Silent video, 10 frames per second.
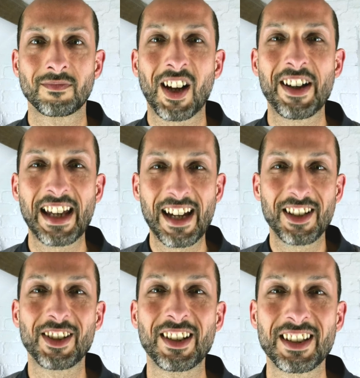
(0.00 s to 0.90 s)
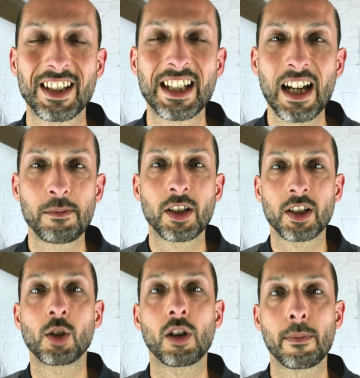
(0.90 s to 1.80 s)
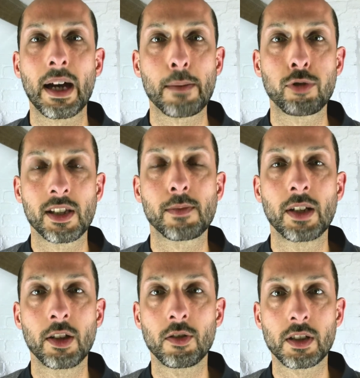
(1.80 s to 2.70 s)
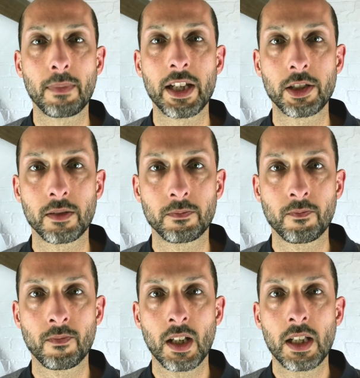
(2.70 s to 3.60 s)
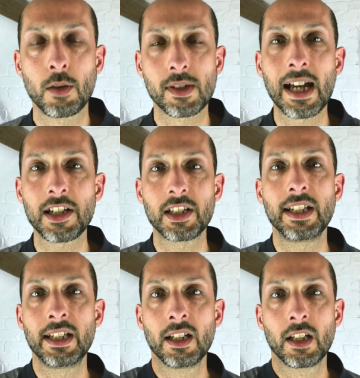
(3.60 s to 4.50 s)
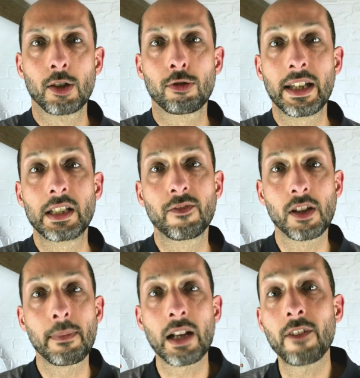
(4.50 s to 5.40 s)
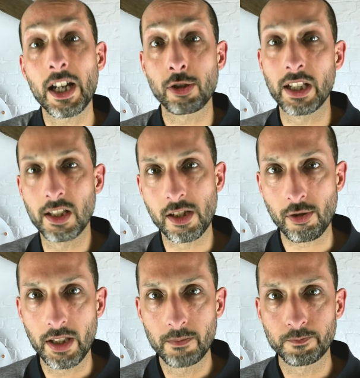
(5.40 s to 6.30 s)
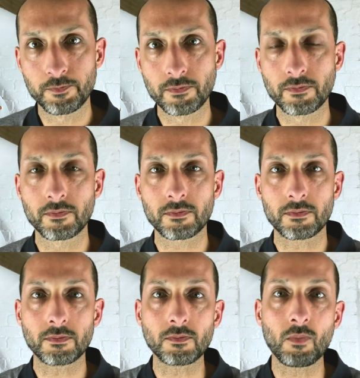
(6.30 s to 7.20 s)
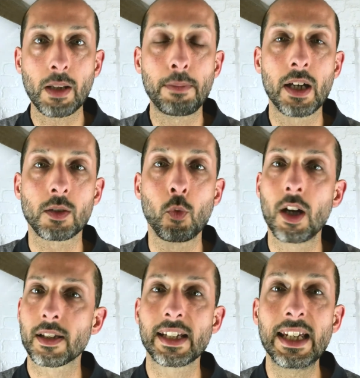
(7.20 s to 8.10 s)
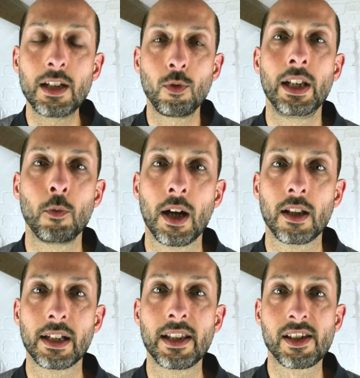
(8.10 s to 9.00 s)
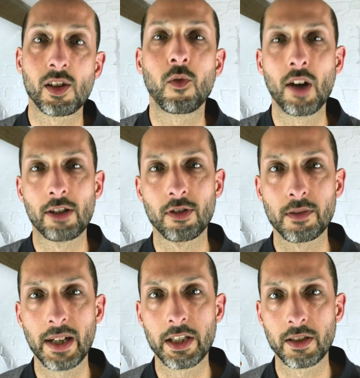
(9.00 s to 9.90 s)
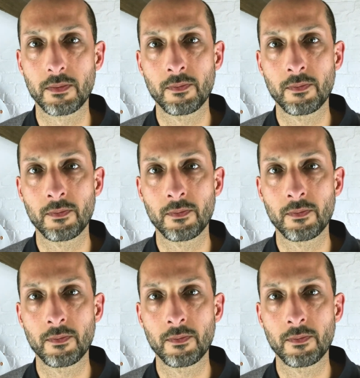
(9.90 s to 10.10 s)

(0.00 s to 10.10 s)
Hi there, how are you doing? Today I'm going to talk about a principle in automation that was actually created for the manufacturing industry, but works equally well in software automation.